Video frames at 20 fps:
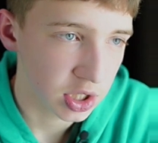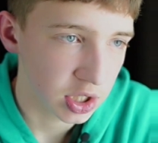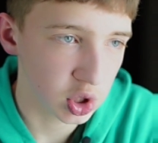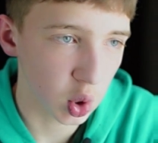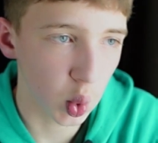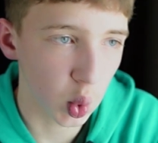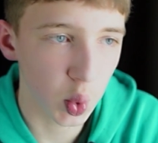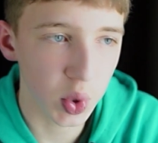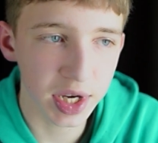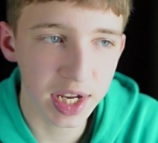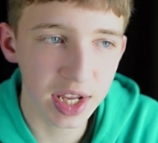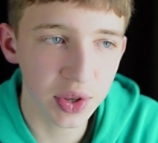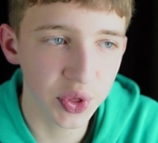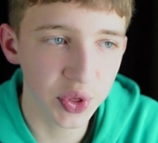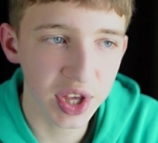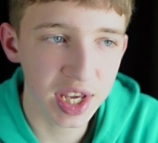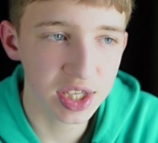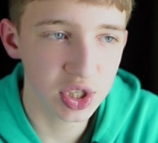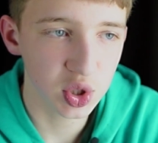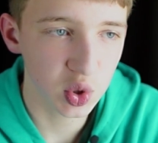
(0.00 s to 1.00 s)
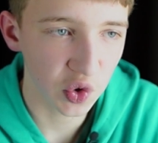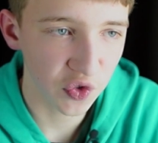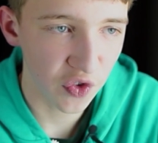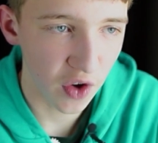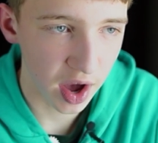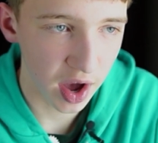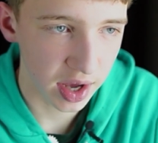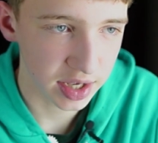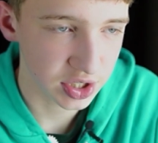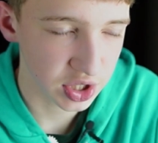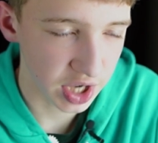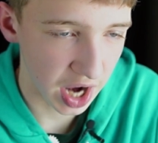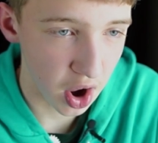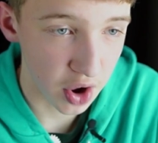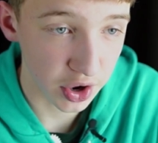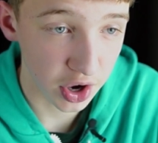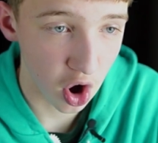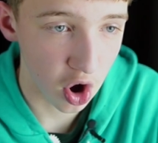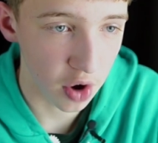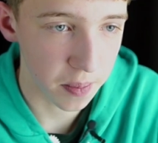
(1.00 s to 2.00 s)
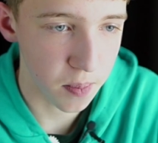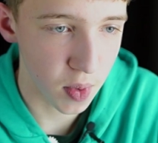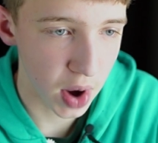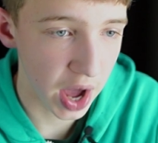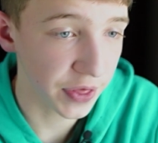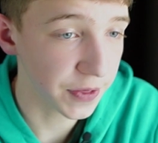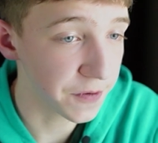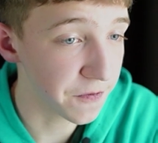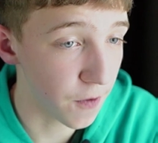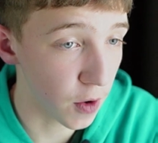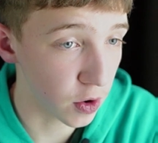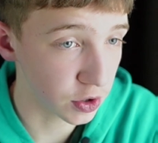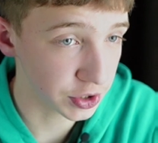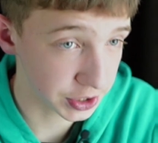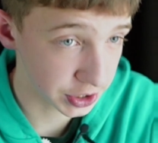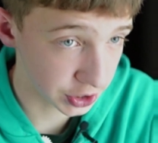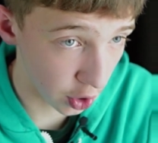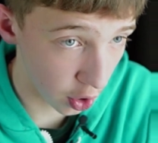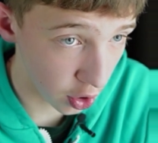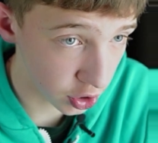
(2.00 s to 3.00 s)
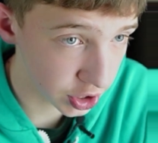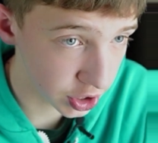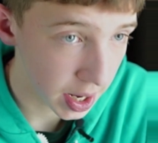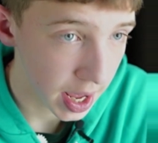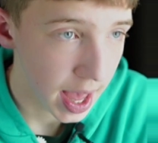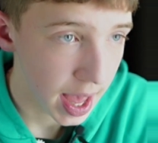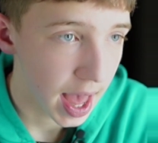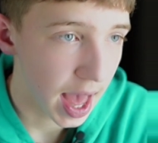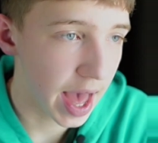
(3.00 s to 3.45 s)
So we need these to start our breadth first search.